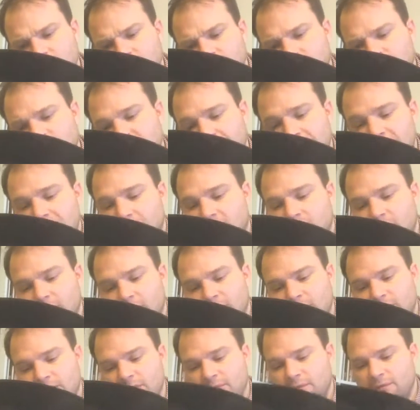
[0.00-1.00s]
Okay, I'm
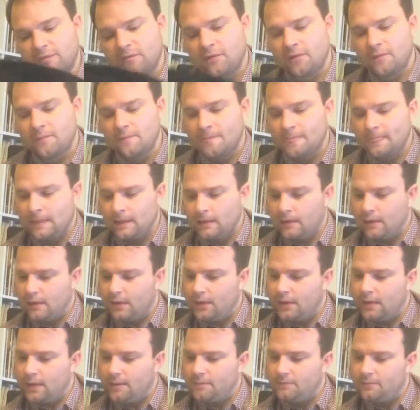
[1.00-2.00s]
happy to be wrong,
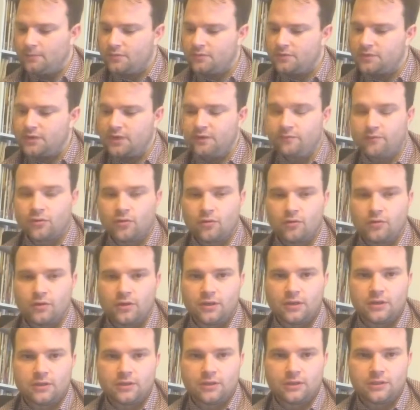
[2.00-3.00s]
but it's certainly
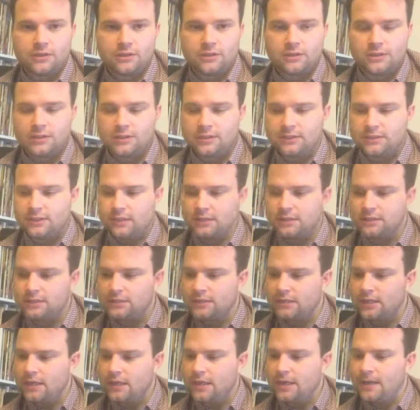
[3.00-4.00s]
recorded in 1996.